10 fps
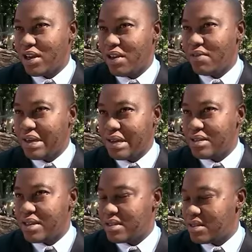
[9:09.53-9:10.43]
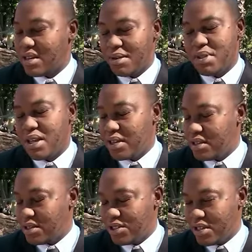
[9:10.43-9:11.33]
evidence has the same
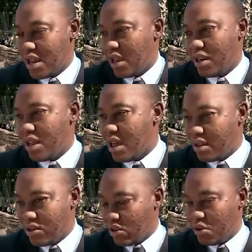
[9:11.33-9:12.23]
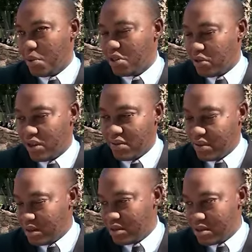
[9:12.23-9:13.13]
status just like any other documentary
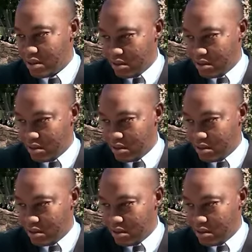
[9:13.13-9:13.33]
evidence.